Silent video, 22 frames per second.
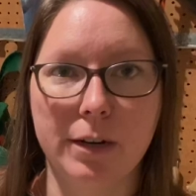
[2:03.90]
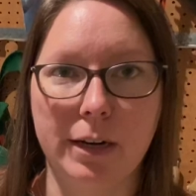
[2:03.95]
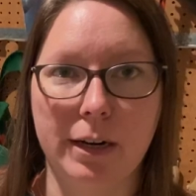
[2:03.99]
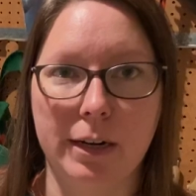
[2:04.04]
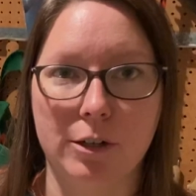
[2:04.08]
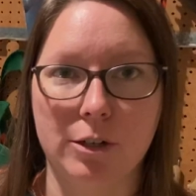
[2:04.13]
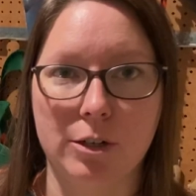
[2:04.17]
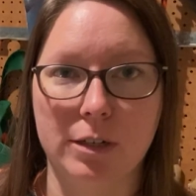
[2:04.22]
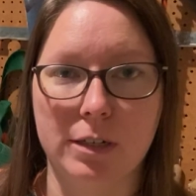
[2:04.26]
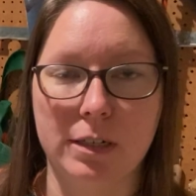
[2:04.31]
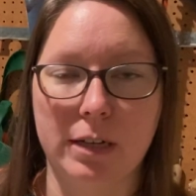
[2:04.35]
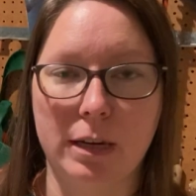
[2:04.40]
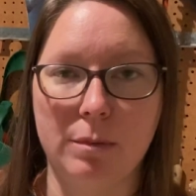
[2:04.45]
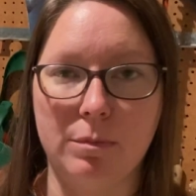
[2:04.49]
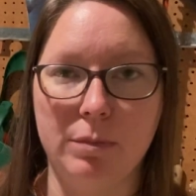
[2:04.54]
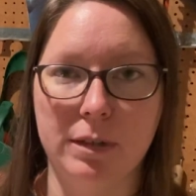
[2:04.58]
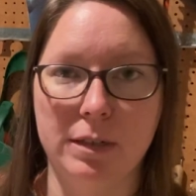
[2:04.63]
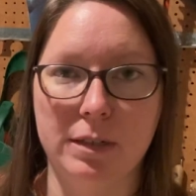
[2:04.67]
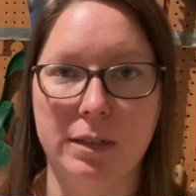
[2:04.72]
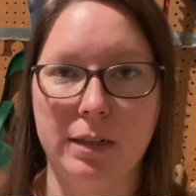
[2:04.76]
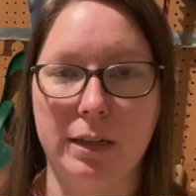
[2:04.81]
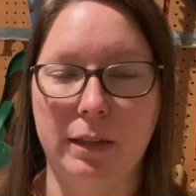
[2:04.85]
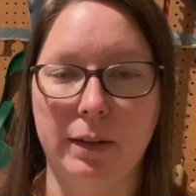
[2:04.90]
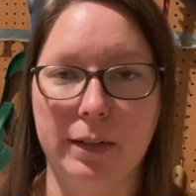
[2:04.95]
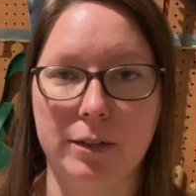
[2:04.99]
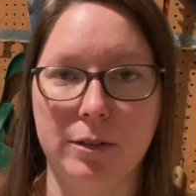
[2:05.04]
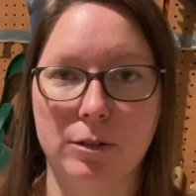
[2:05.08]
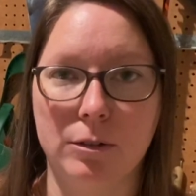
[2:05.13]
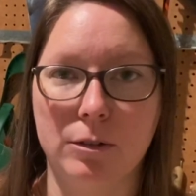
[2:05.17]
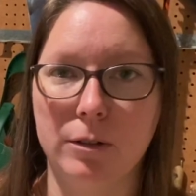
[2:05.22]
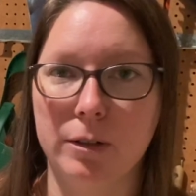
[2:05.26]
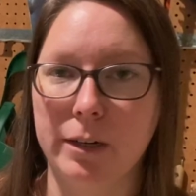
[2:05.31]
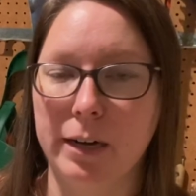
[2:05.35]
connection type is the
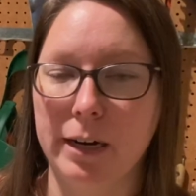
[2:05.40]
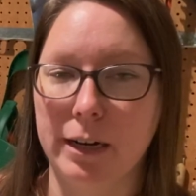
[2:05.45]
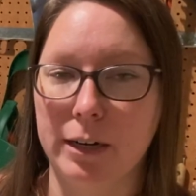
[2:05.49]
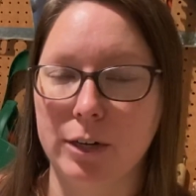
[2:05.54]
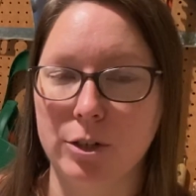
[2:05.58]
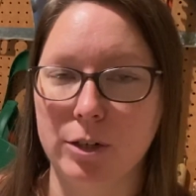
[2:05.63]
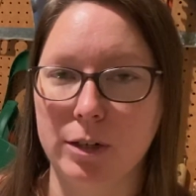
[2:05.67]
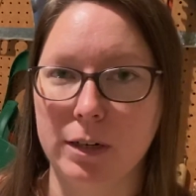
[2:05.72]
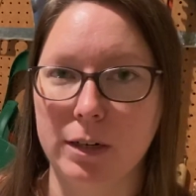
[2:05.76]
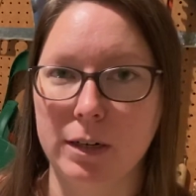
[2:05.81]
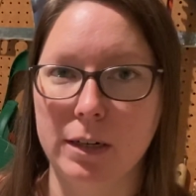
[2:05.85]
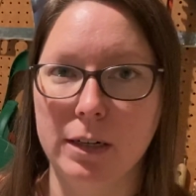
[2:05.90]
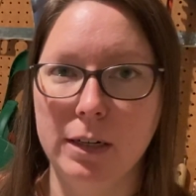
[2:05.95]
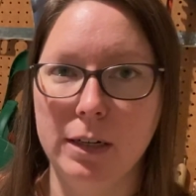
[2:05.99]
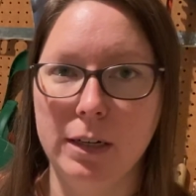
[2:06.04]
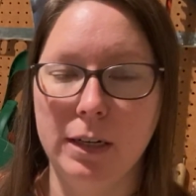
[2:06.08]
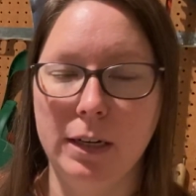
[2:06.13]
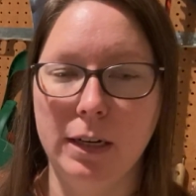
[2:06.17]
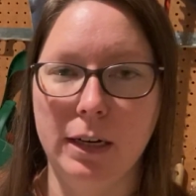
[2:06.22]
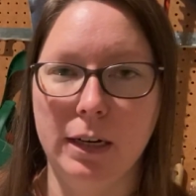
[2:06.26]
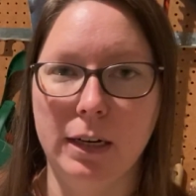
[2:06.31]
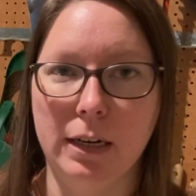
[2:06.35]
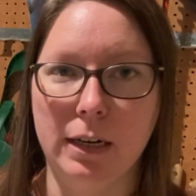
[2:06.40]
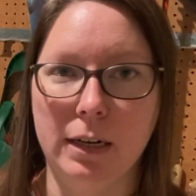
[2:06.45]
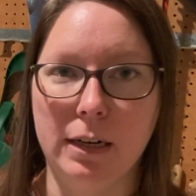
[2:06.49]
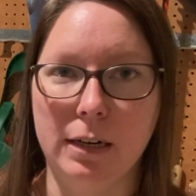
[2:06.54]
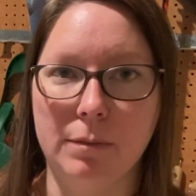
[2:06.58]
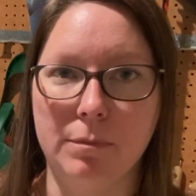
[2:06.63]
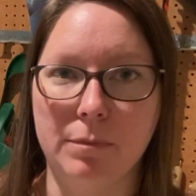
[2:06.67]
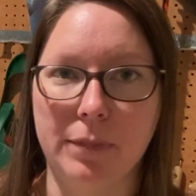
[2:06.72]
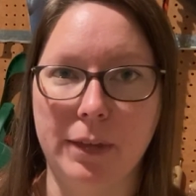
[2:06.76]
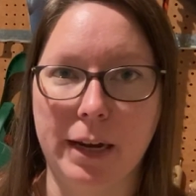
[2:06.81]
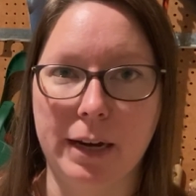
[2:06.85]
electrical connection.
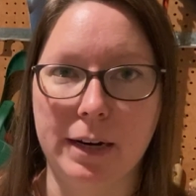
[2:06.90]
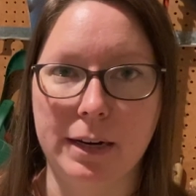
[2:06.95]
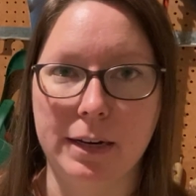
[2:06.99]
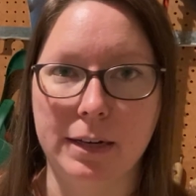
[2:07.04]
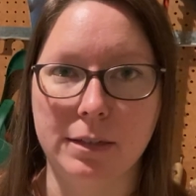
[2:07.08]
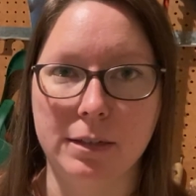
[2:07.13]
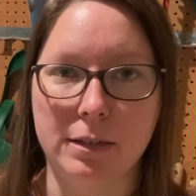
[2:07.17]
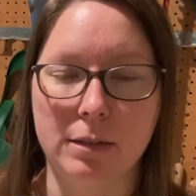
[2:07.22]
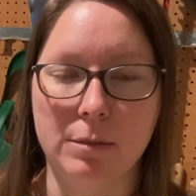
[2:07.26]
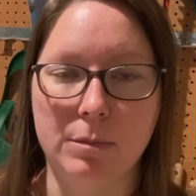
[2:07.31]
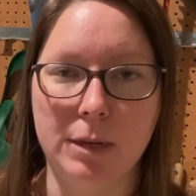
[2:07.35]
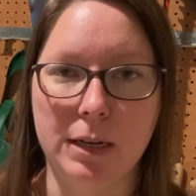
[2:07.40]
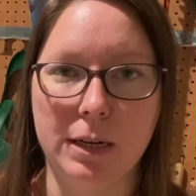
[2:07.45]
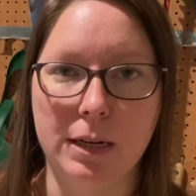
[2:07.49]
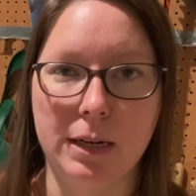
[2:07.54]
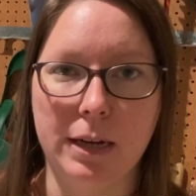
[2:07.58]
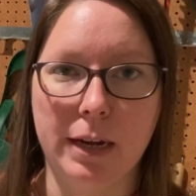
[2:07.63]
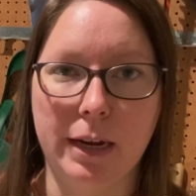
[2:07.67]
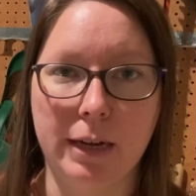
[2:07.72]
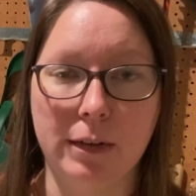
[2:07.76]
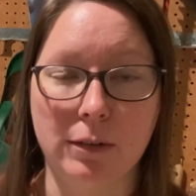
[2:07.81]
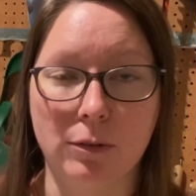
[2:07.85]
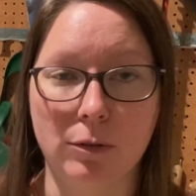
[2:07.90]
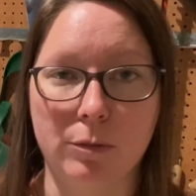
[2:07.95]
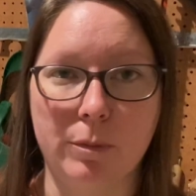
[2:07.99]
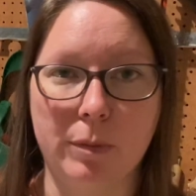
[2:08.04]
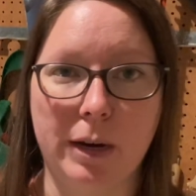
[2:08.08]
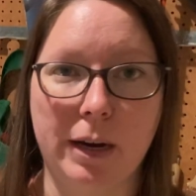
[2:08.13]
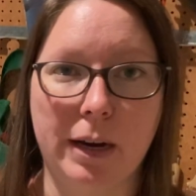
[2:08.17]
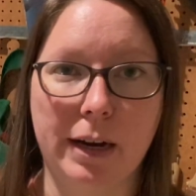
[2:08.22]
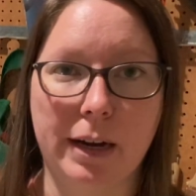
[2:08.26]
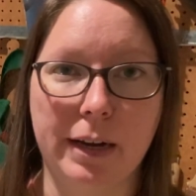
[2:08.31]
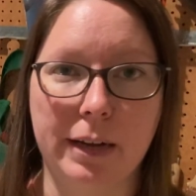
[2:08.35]
That needs to be handled
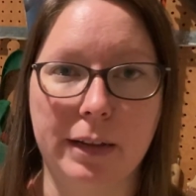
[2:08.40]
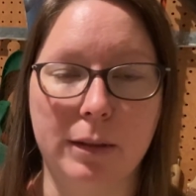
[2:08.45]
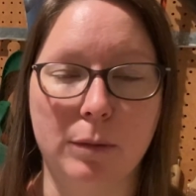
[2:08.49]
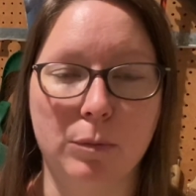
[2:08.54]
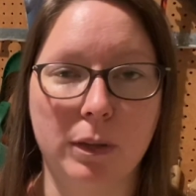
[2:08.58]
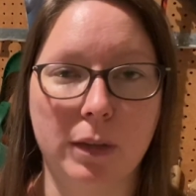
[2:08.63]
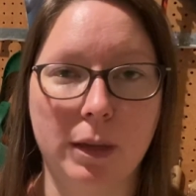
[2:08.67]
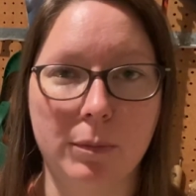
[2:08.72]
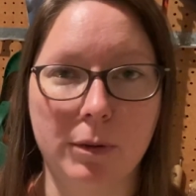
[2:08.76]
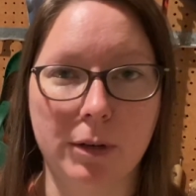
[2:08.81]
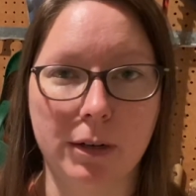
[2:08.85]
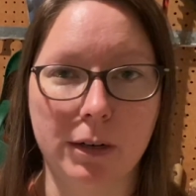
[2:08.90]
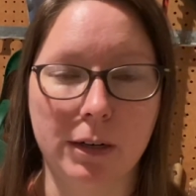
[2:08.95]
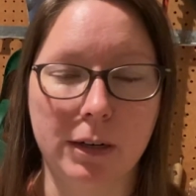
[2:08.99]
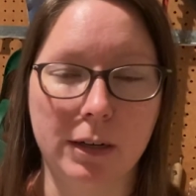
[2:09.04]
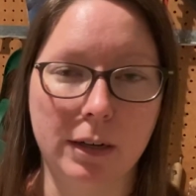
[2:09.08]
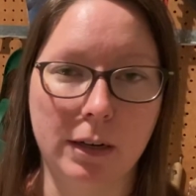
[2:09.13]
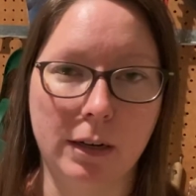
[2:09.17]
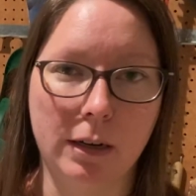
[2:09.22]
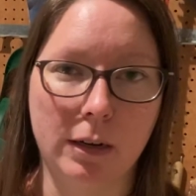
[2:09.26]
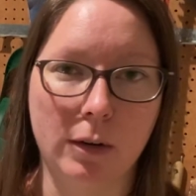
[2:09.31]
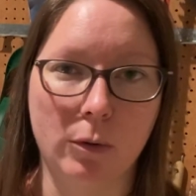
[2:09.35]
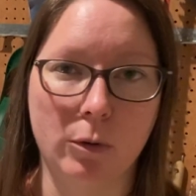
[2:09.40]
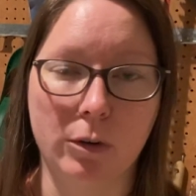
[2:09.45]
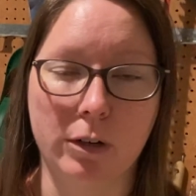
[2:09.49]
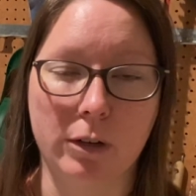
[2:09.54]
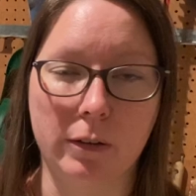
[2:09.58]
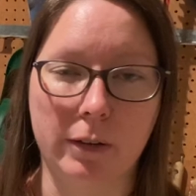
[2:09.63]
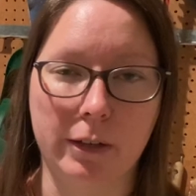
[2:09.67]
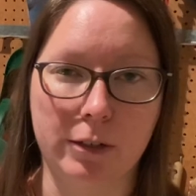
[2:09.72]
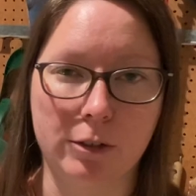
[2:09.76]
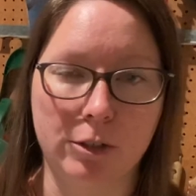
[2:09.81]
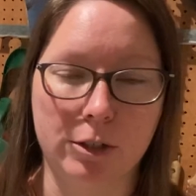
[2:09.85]
by the plumber or an
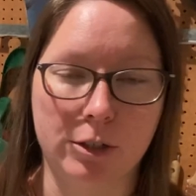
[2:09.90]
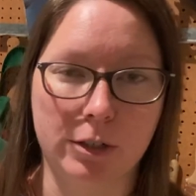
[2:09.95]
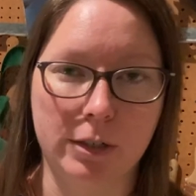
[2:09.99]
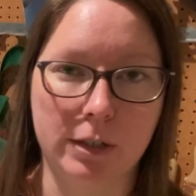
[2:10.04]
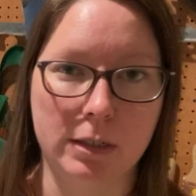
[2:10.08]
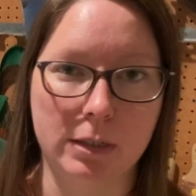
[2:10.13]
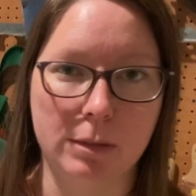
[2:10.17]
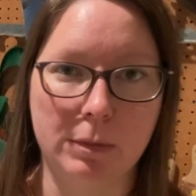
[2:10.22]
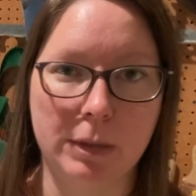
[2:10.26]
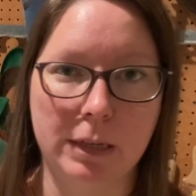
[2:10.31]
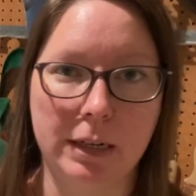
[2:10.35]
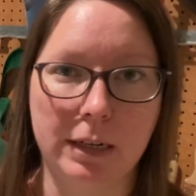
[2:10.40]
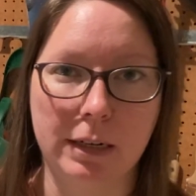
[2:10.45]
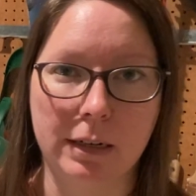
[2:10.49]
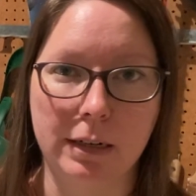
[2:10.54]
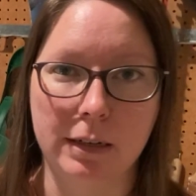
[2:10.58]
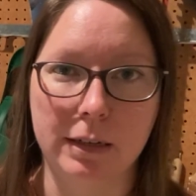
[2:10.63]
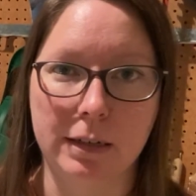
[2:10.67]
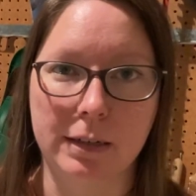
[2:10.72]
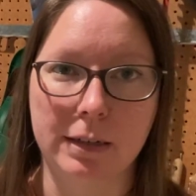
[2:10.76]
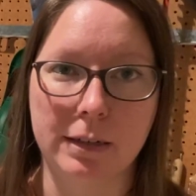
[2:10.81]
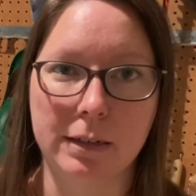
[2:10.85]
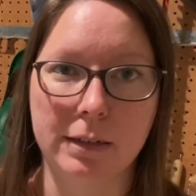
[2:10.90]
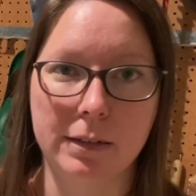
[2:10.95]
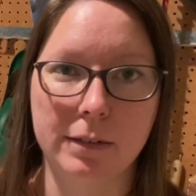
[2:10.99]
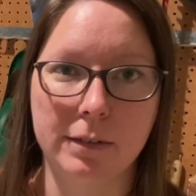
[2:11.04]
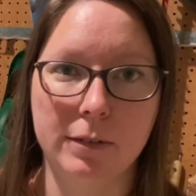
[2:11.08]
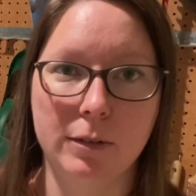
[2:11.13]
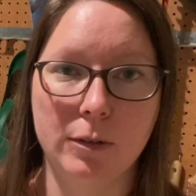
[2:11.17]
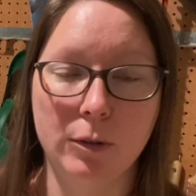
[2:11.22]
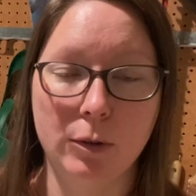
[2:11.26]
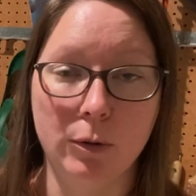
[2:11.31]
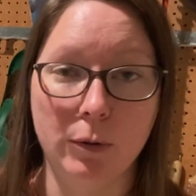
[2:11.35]
electrician, depending on
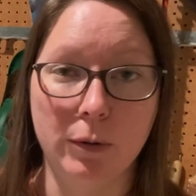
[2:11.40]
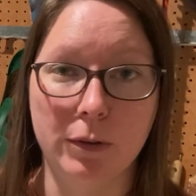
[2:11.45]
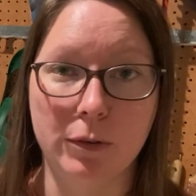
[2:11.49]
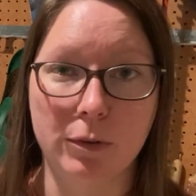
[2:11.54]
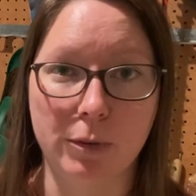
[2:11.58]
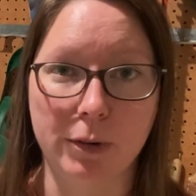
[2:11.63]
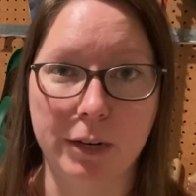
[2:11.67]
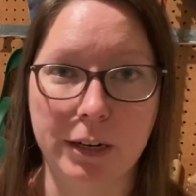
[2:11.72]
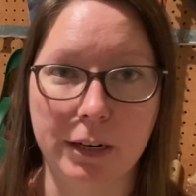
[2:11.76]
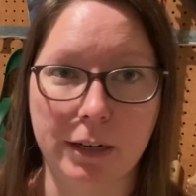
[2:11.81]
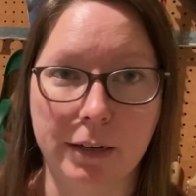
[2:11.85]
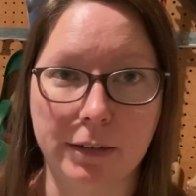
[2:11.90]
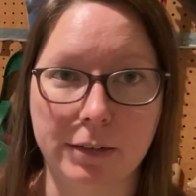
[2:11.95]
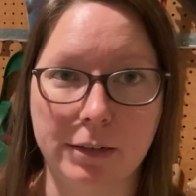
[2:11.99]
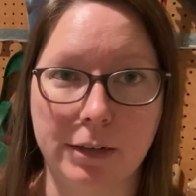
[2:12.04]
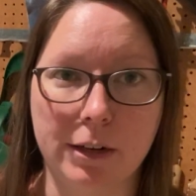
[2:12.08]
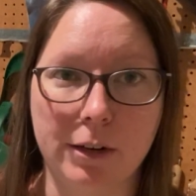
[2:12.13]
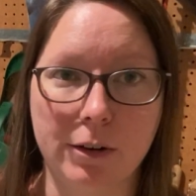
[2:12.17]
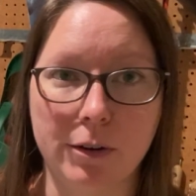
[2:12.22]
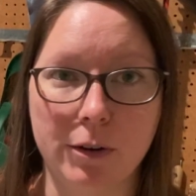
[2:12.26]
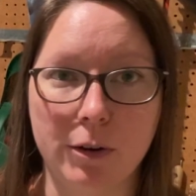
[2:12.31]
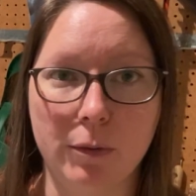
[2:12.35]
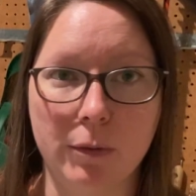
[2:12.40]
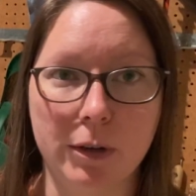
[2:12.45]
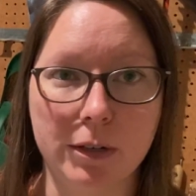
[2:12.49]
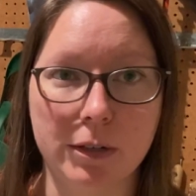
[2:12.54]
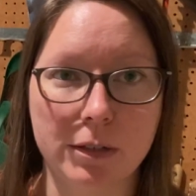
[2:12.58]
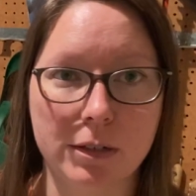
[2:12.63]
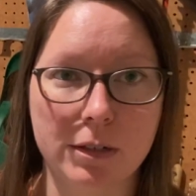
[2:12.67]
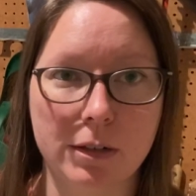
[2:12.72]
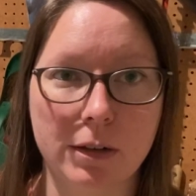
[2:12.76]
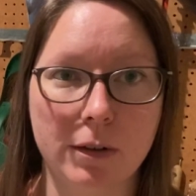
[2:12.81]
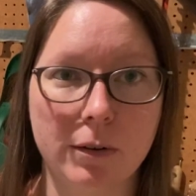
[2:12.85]
who is reconnecting your new one.
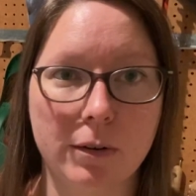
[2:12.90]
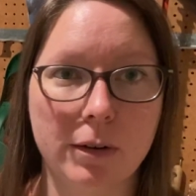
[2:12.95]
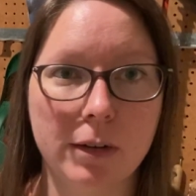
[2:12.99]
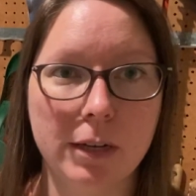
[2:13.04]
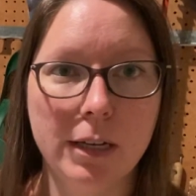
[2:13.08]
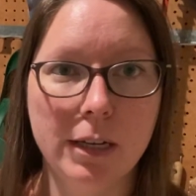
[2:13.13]
So